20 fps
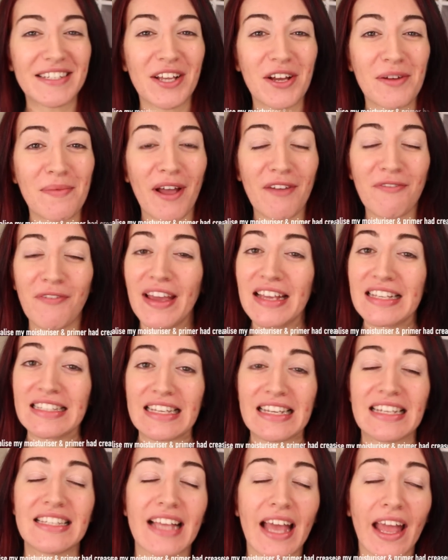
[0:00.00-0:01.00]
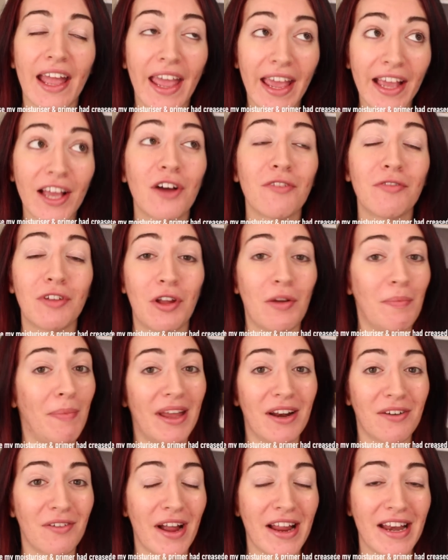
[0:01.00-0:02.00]
so my face is a heck of a lot
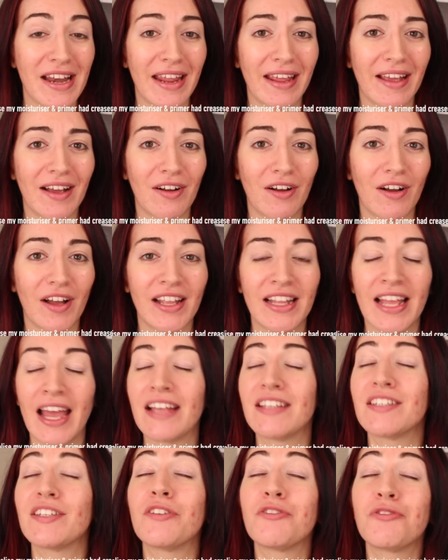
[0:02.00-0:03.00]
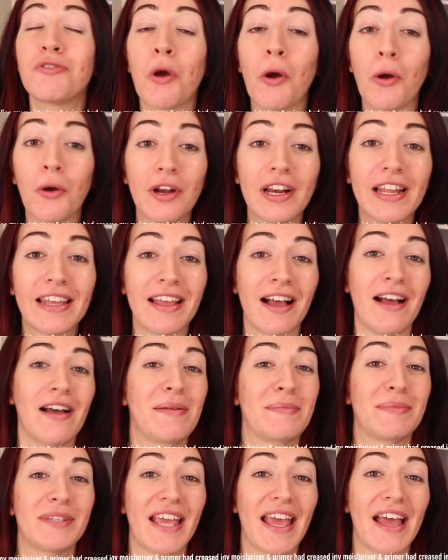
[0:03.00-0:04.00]
better right now. It has totally
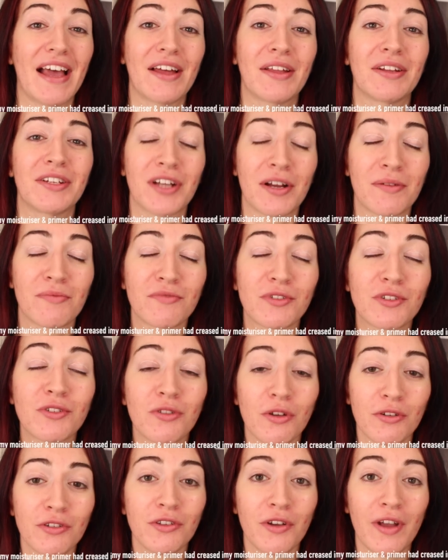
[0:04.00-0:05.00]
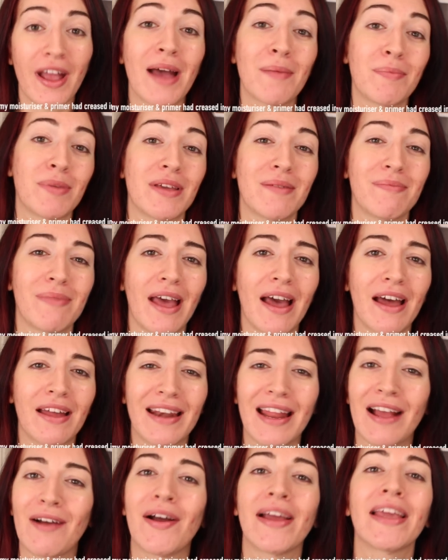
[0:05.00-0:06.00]
calmed down, which I'm so happy about.
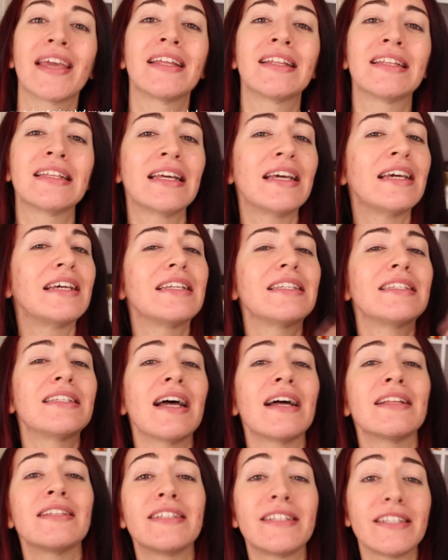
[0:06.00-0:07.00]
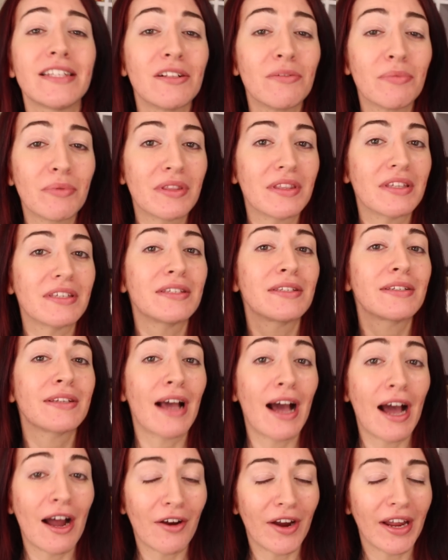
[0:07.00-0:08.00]
Now I can start to deal with the
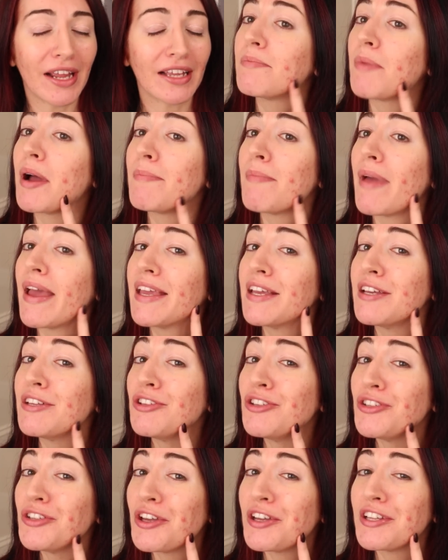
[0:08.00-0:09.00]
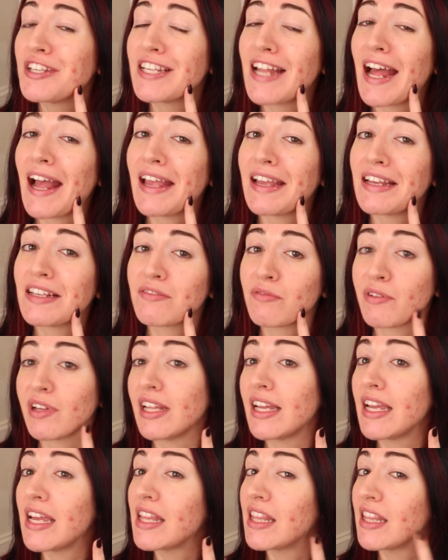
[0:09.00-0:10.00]
scarring. My main concern today is
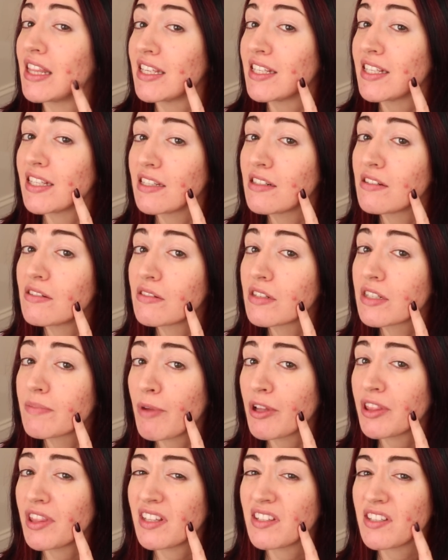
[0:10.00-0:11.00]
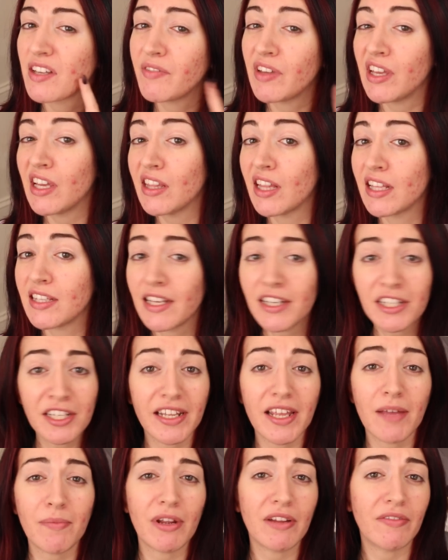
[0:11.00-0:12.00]
really this little spot that's over here. That's
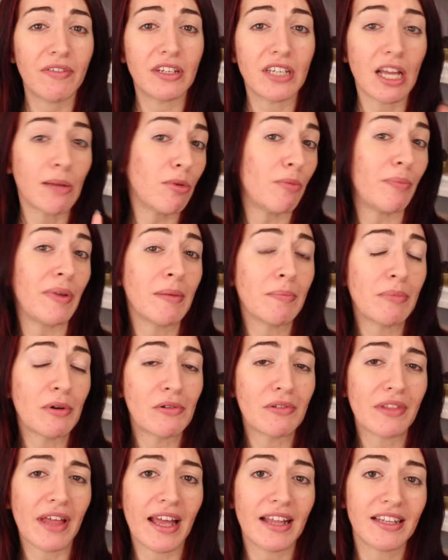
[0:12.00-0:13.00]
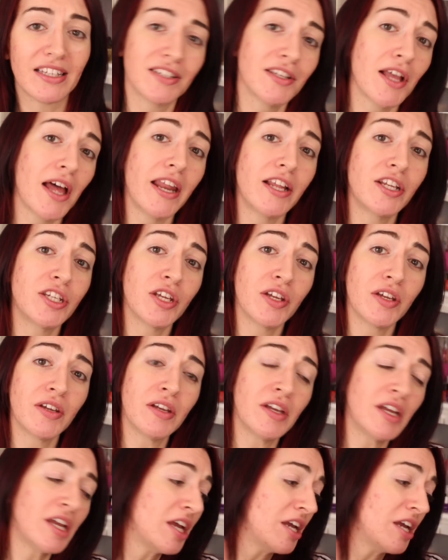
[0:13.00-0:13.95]
actually a bit of a double pimple that decided to